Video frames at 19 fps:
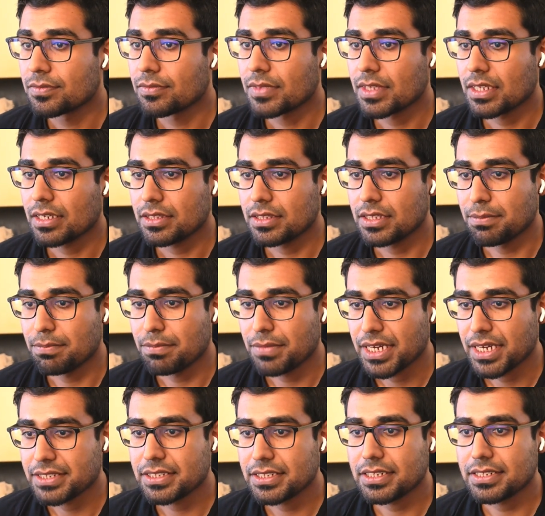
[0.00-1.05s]
The
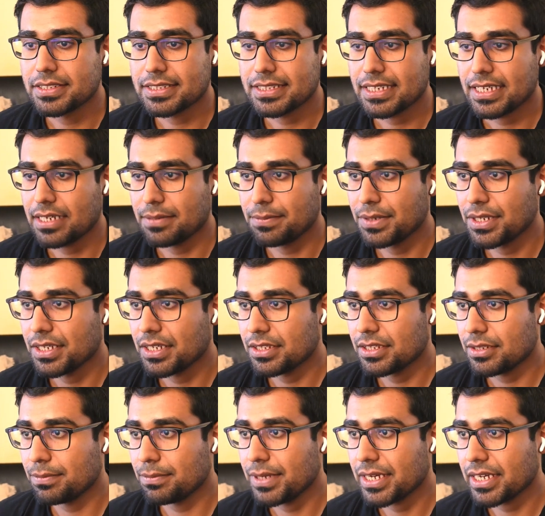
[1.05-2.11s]
magic is happening in the
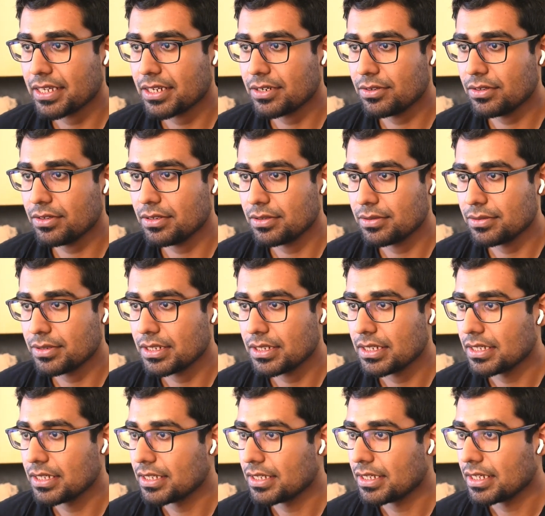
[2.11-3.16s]
background.
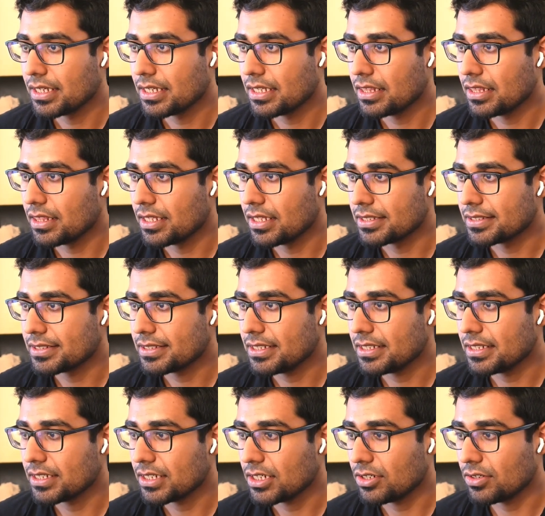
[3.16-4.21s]
Let's see
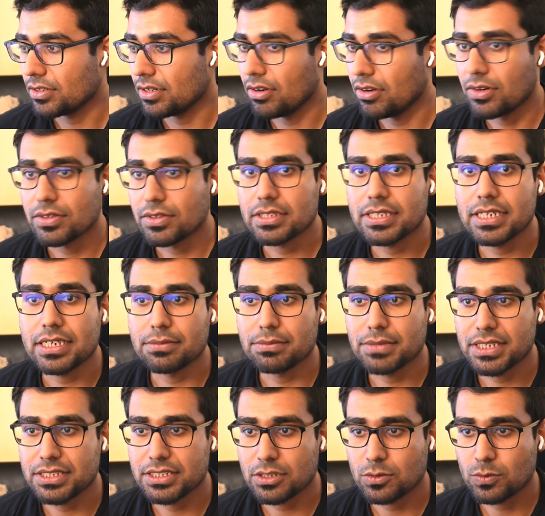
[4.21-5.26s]
how long that
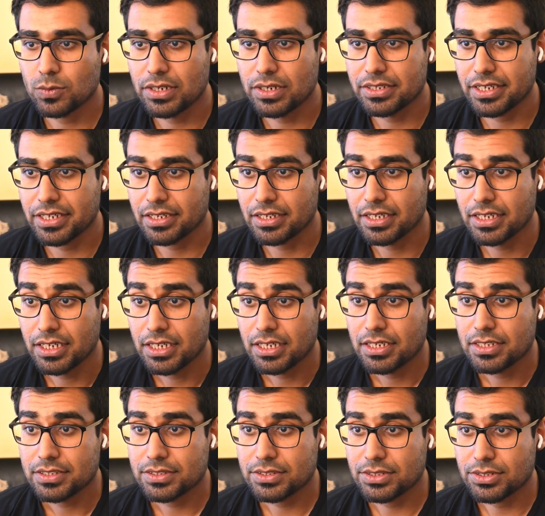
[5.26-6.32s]
magic will take.
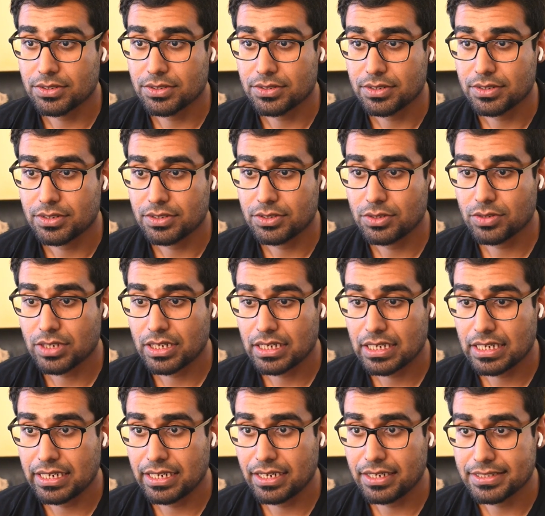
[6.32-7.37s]
So you can
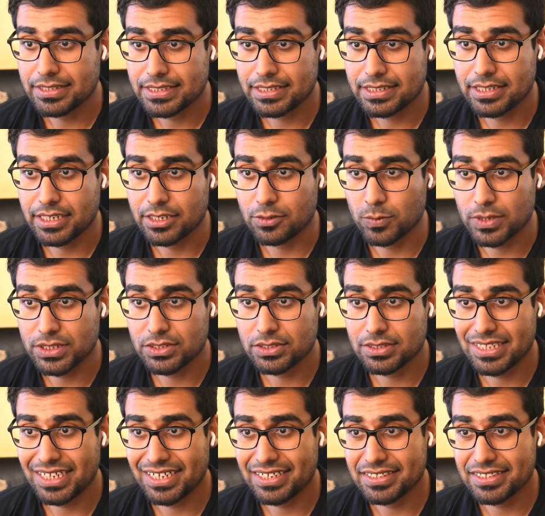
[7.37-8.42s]
clearly see that once
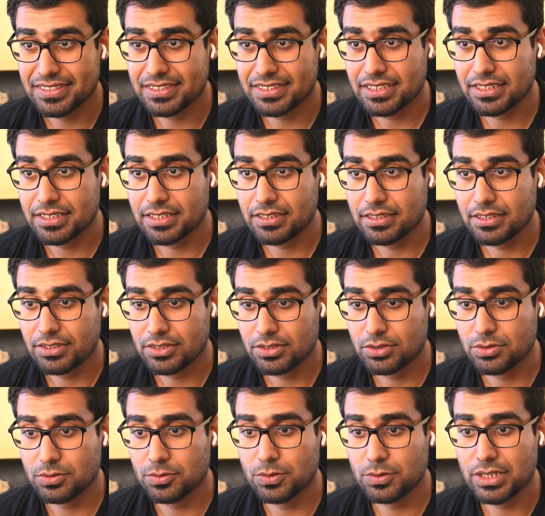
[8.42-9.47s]
that is done, you
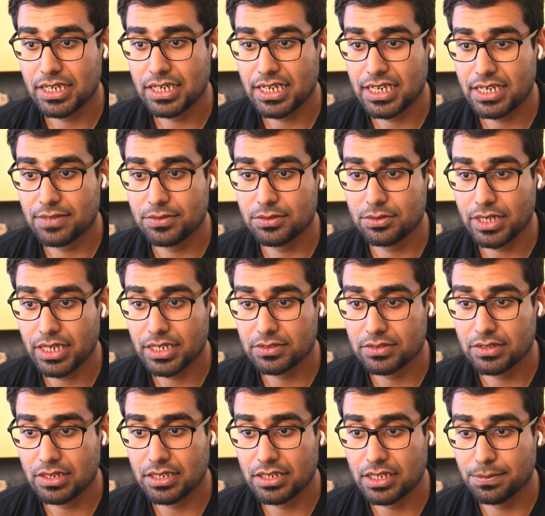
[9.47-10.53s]
would have to
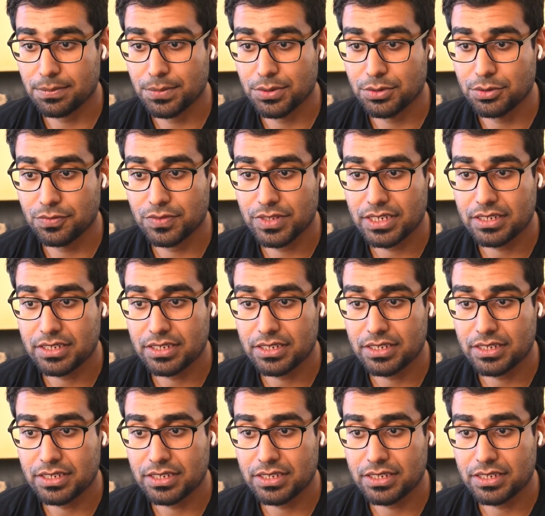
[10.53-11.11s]
actually approve that.